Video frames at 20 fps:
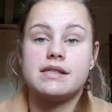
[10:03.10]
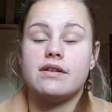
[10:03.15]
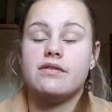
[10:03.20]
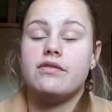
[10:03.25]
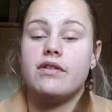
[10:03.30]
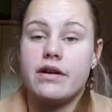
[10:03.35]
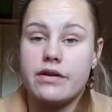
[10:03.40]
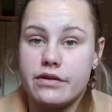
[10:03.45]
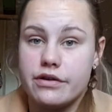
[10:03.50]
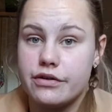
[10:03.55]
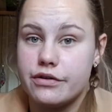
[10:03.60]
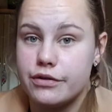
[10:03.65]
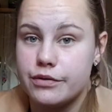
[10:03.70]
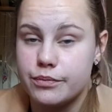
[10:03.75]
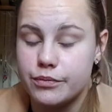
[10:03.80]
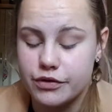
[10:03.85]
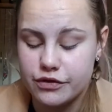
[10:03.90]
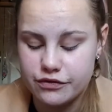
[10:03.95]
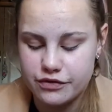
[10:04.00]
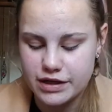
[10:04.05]

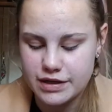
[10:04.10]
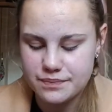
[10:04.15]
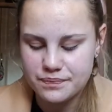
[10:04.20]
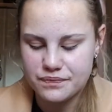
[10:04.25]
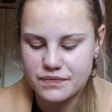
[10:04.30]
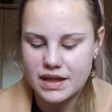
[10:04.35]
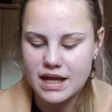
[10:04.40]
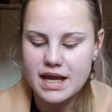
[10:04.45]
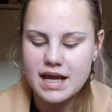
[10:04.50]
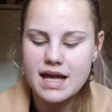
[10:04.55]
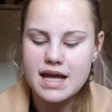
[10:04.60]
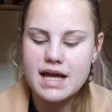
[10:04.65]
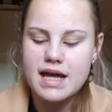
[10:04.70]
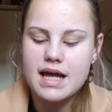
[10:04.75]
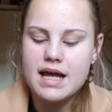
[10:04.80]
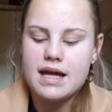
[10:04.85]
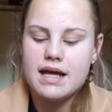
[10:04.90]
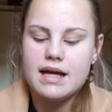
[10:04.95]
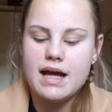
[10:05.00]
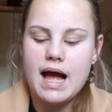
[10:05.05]
good movie.
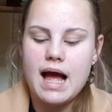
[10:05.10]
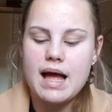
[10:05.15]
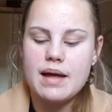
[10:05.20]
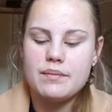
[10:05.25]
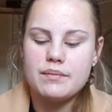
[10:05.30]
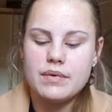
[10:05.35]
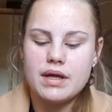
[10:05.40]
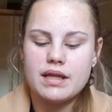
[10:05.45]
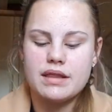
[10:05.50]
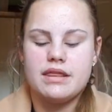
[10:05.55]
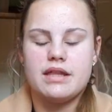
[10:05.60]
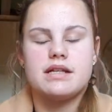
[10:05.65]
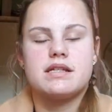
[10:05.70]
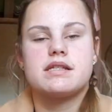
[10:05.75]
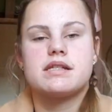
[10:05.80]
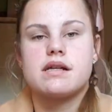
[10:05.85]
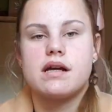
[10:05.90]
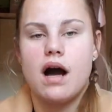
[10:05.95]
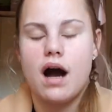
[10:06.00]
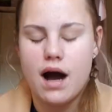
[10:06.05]

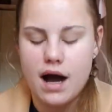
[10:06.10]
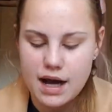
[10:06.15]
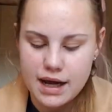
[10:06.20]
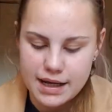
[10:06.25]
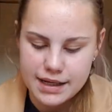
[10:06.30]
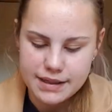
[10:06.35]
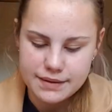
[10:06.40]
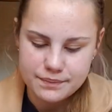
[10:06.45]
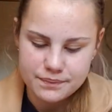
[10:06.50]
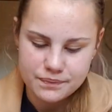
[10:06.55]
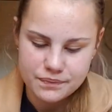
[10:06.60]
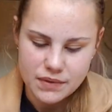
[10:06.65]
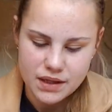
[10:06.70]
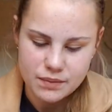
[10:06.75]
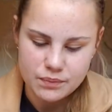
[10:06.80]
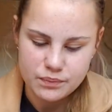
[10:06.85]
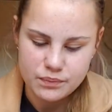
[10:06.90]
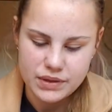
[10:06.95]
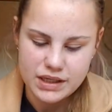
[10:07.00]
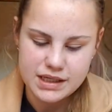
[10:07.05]
This guy
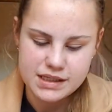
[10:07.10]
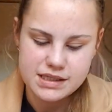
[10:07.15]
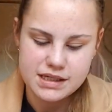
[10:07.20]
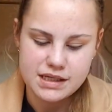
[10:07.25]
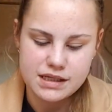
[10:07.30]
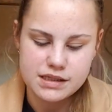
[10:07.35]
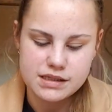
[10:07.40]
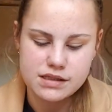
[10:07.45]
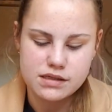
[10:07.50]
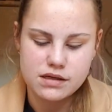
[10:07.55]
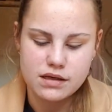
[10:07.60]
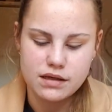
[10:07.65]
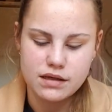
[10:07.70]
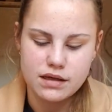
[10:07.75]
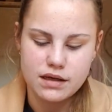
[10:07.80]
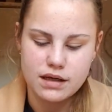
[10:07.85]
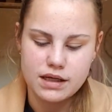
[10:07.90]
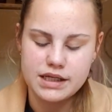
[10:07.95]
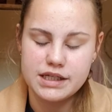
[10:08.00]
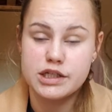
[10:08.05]
meets his
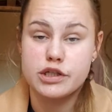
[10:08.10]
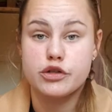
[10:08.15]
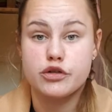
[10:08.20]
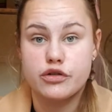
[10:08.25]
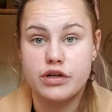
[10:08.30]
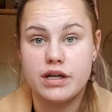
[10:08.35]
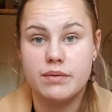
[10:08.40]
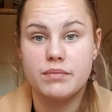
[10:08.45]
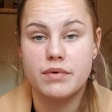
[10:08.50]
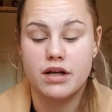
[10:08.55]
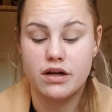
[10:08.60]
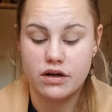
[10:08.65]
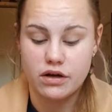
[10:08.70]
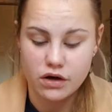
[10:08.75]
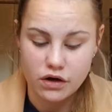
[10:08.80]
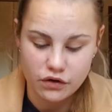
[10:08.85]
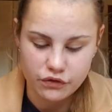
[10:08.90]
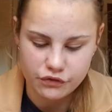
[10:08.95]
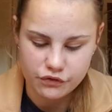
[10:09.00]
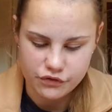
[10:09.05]
dream
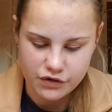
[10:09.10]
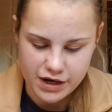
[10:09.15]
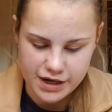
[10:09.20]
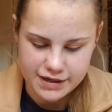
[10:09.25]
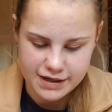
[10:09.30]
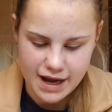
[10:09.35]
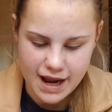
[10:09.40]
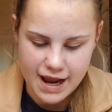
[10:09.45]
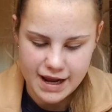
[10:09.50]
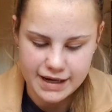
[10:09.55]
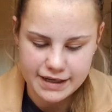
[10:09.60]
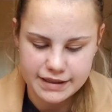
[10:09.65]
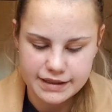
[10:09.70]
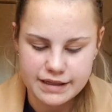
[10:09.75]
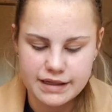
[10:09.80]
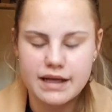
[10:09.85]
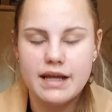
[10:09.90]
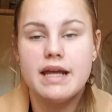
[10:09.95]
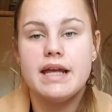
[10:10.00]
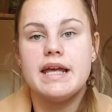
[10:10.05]
girlfriend,
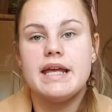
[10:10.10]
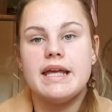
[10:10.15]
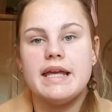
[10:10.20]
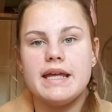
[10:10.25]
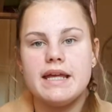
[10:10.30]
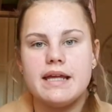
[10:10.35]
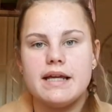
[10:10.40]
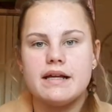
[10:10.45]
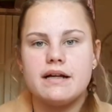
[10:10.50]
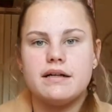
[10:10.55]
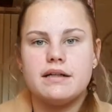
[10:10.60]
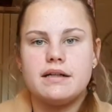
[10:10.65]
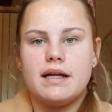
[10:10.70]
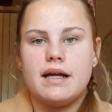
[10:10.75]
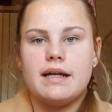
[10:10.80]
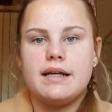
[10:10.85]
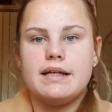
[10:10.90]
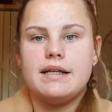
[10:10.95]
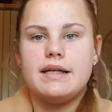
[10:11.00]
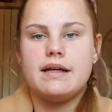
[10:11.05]
and
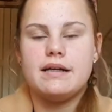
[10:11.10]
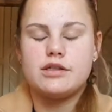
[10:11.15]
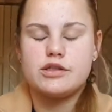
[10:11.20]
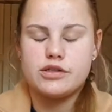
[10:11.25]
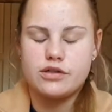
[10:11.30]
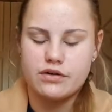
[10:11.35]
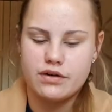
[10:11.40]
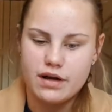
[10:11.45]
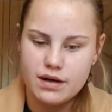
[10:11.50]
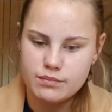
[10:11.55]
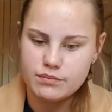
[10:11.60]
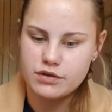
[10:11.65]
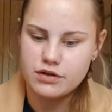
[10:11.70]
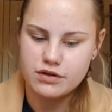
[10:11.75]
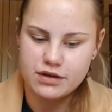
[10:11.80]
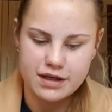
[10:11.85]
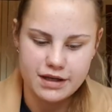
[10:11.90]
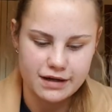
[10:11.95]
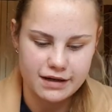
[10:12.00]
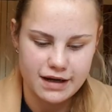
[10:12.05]
I'm
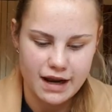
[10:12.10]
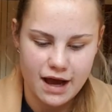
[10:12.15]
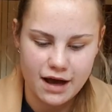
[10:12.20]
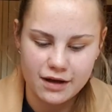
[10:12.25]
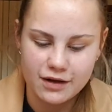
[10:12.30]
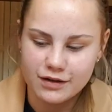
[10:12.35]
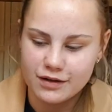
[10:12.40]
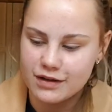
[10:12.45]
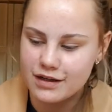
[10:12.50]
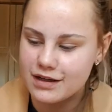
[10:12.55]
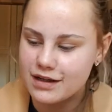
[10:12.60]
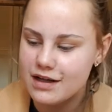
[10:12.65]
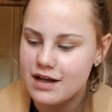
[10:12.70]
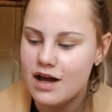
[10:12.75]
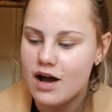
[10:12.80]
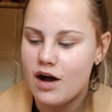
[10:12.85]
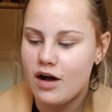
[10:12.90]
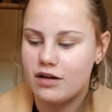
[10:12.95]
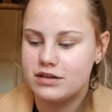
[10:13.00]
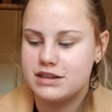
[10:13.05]
looking down
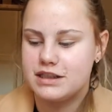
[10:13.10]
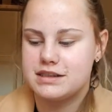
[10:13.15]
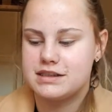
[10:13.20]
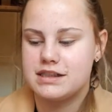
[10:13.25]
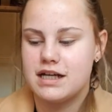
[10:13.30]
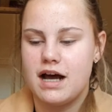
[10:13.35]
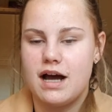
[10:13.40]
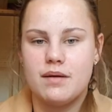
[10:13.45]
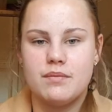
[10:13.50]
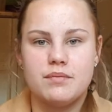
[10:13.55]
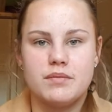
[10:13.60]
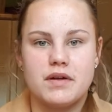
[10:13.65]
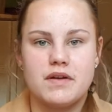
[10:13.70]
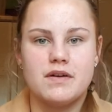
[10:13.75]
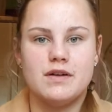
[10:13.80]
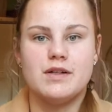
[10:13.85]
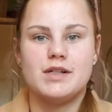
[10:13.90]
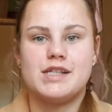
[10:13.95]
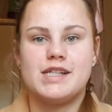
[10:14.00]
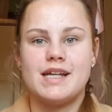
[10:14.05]
all the time
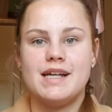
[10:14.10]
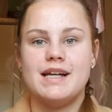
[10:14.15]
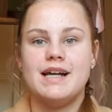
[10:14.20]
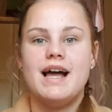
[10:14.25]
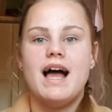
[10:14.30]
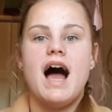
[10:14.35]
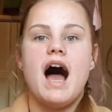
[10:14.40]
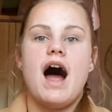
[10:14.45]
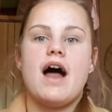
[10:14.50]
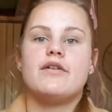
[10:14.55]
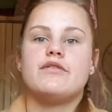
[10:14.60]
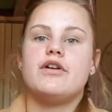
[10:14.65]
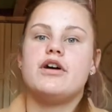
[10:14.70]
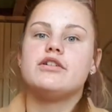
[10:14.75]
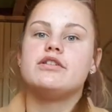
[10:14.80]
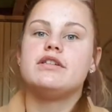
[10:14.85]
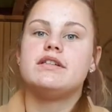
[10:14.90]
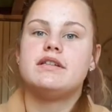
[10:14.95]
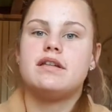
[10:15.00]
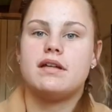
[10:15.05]
because I
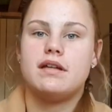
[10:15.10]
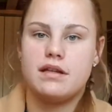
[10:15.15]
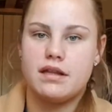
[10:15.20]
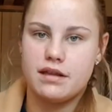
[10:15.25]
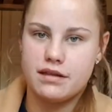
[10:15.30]
wrote